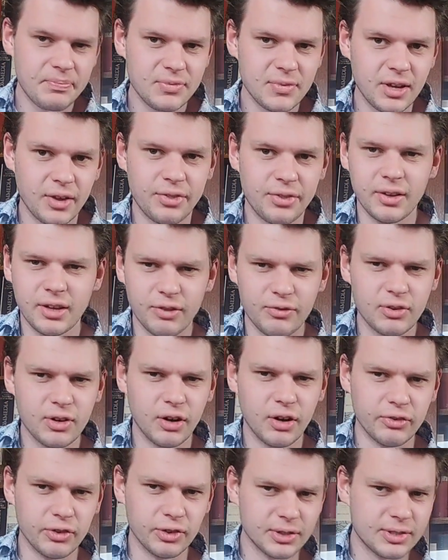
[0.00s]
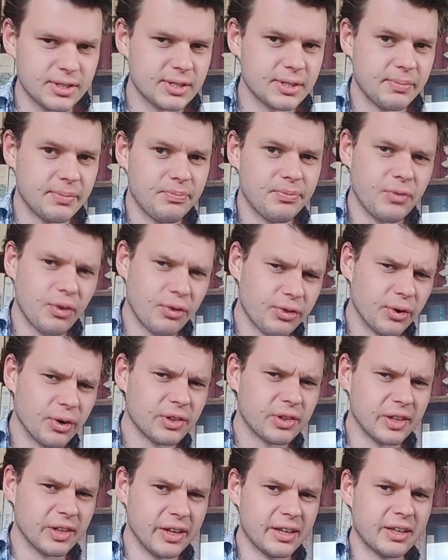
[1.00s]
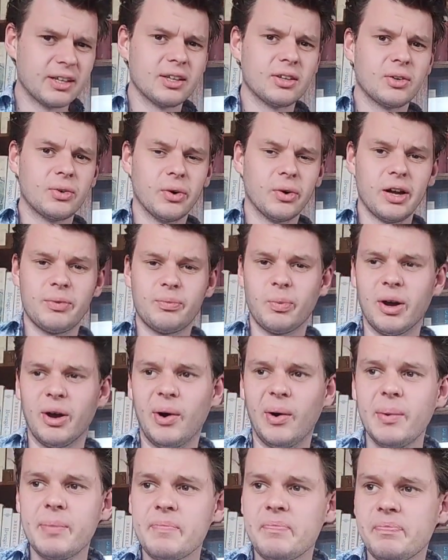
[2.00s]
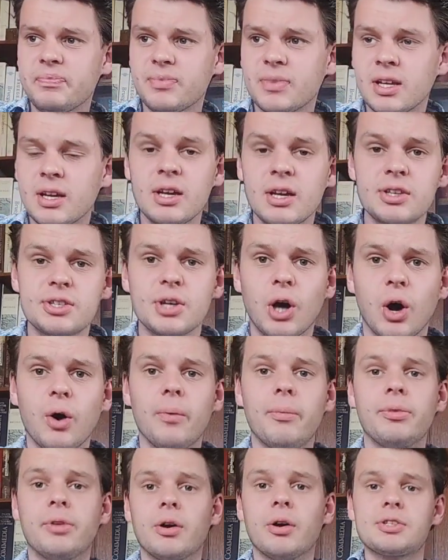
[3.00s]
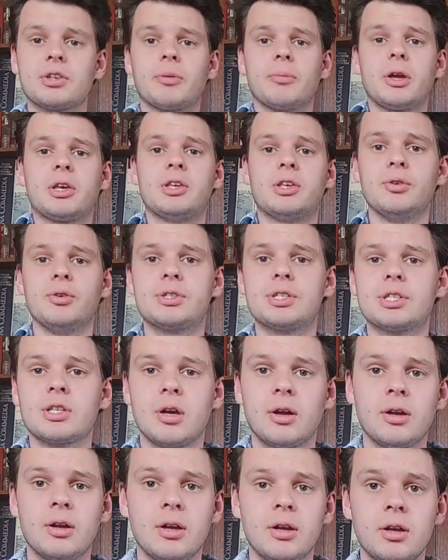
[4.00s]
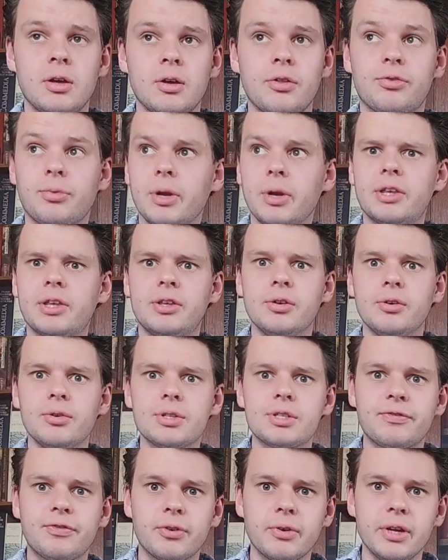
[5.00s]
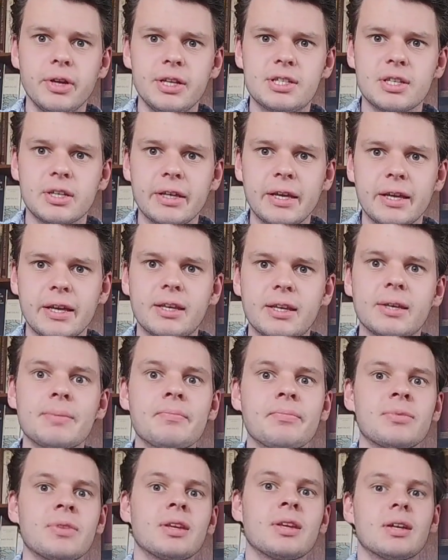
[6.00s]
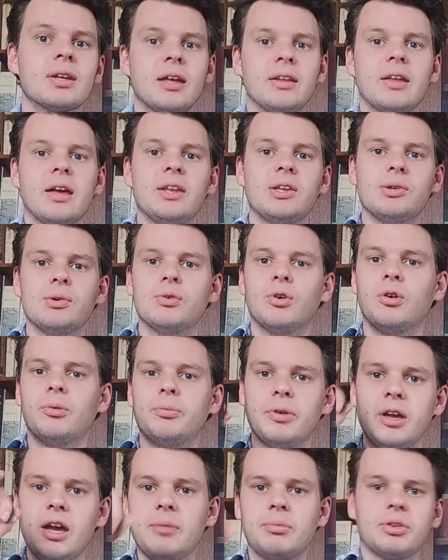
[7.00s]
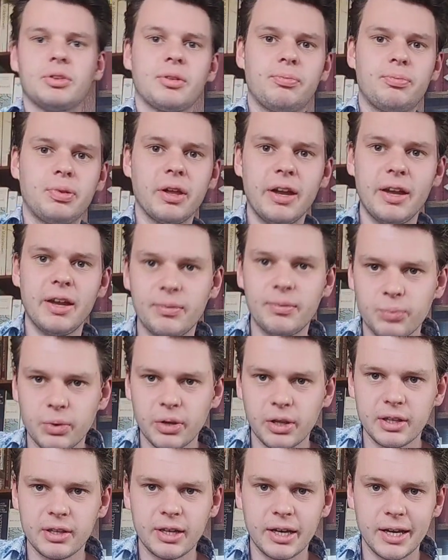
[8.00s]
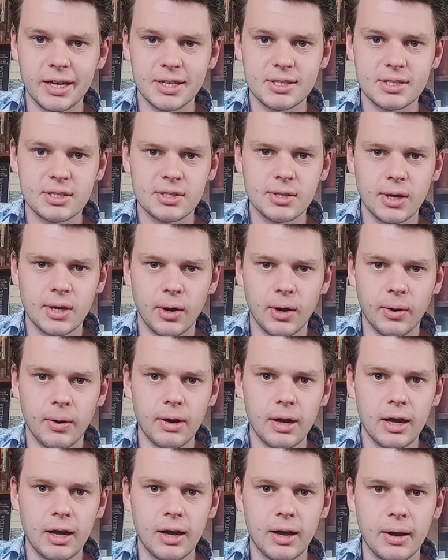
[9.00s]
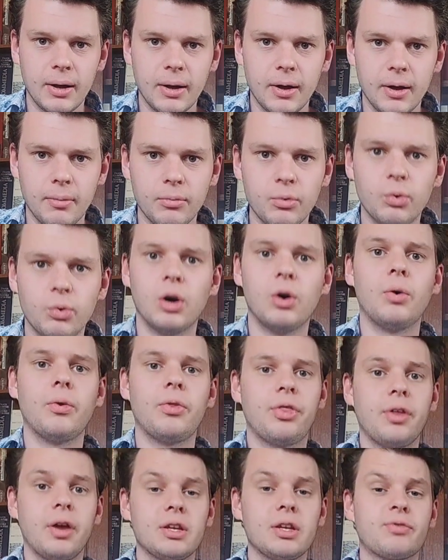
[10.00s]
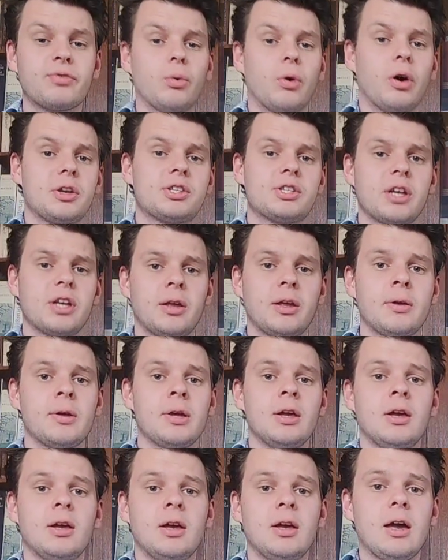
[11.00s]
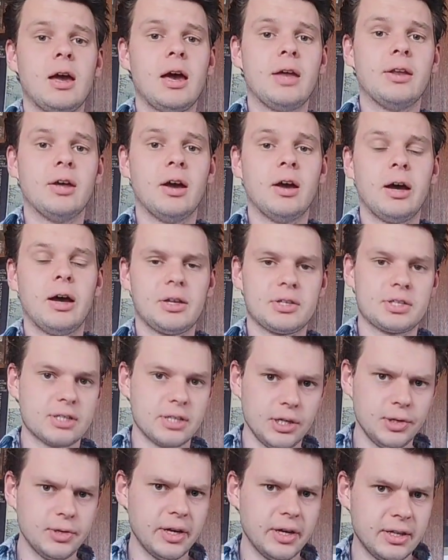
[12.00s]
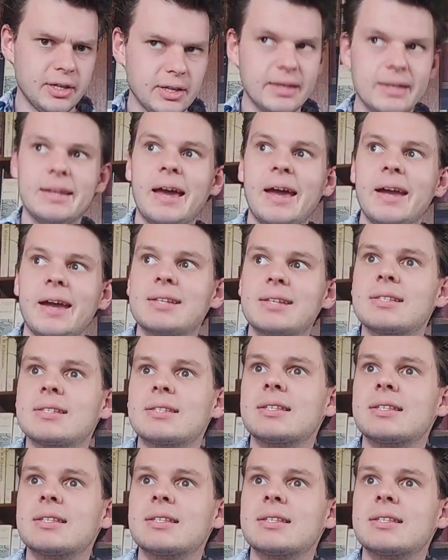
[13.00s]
I think I've covered the third lick quite well. So those are my cues. 3 cues for each lick. And then you will be able to play it really nice. So, well, thanks for watching. And I'll see you in the next